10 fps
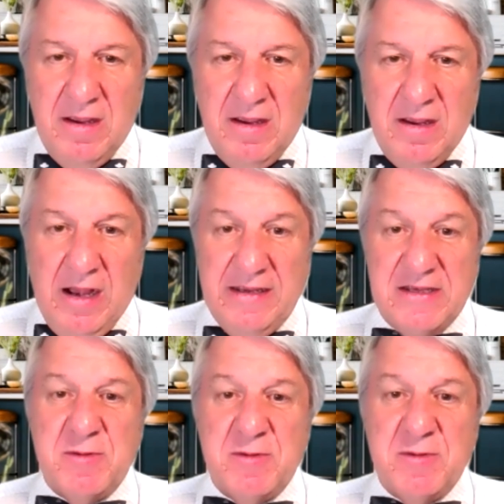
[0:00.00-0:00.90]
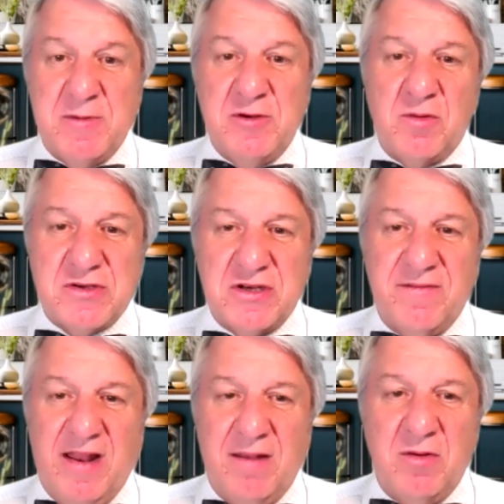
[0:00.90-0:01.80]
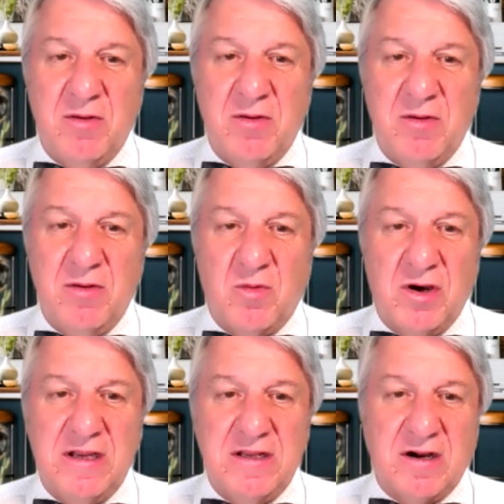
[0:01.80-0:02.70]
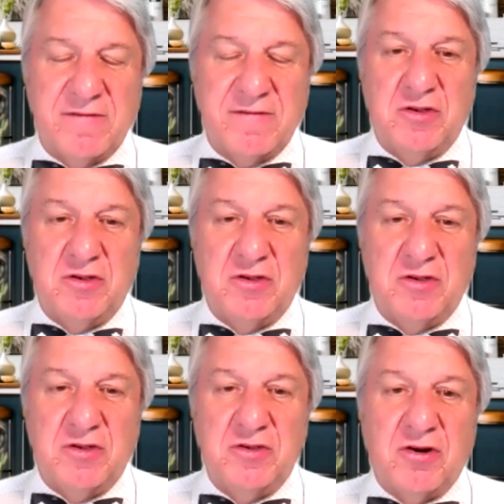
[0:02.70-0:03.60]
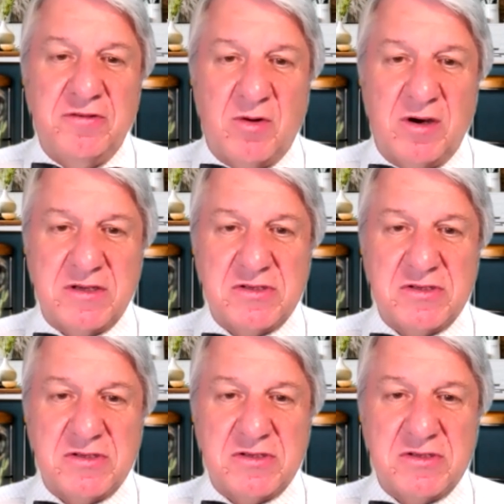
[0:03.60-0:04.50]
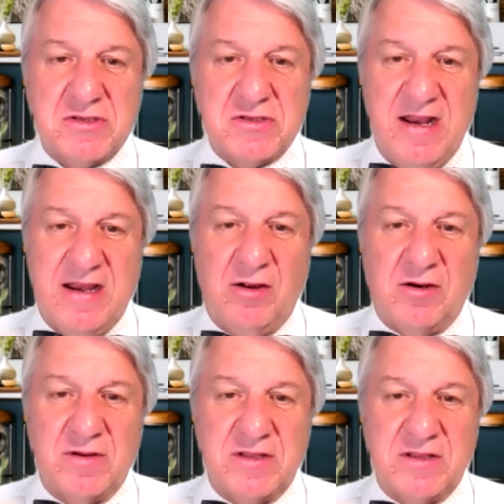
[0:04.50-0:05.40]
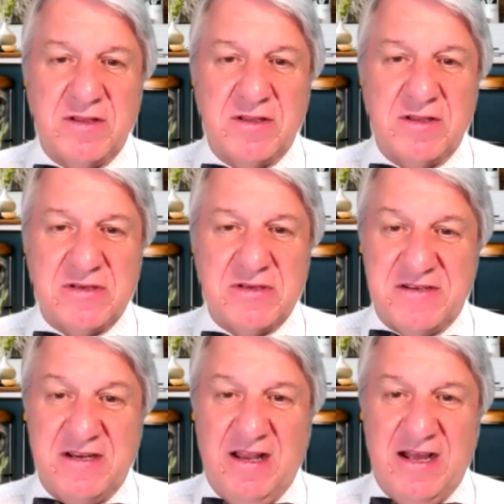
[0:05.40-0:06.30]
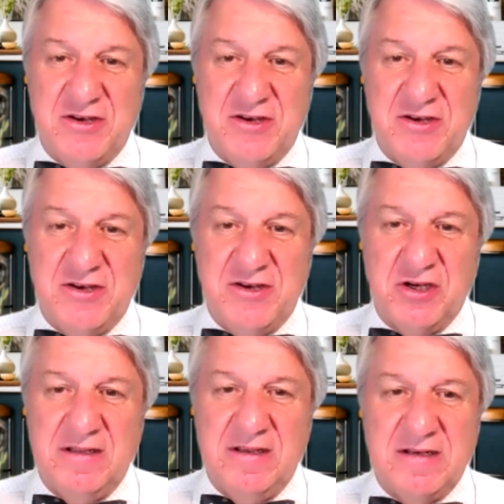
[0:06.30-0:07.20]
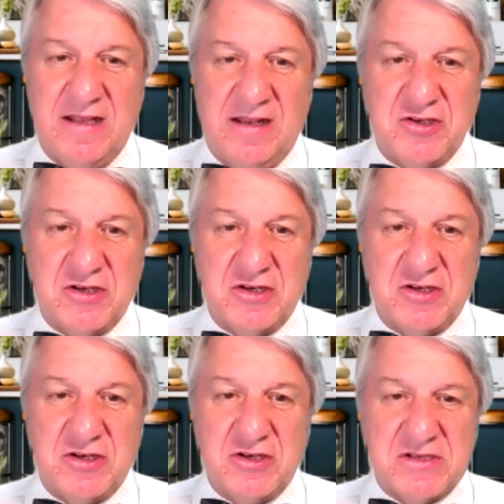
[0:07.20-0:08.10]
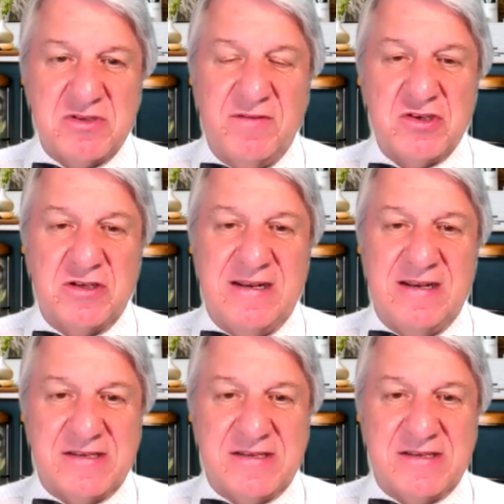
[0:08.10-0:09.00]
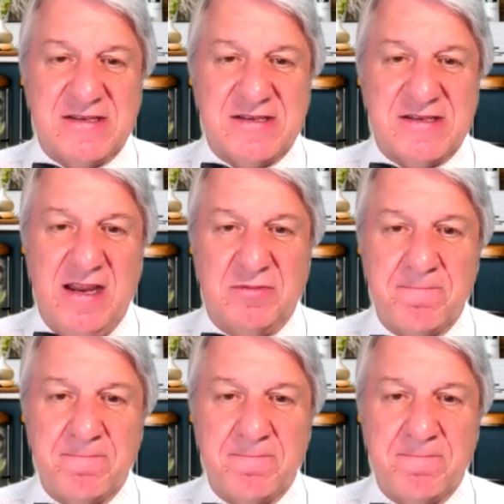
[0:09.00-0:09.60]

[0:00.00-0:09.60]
He has been doing research and development work in the artificial neural networks, genetic algorithms, and fuzzy logic in the Intelligent Systems Division at NASA Ames.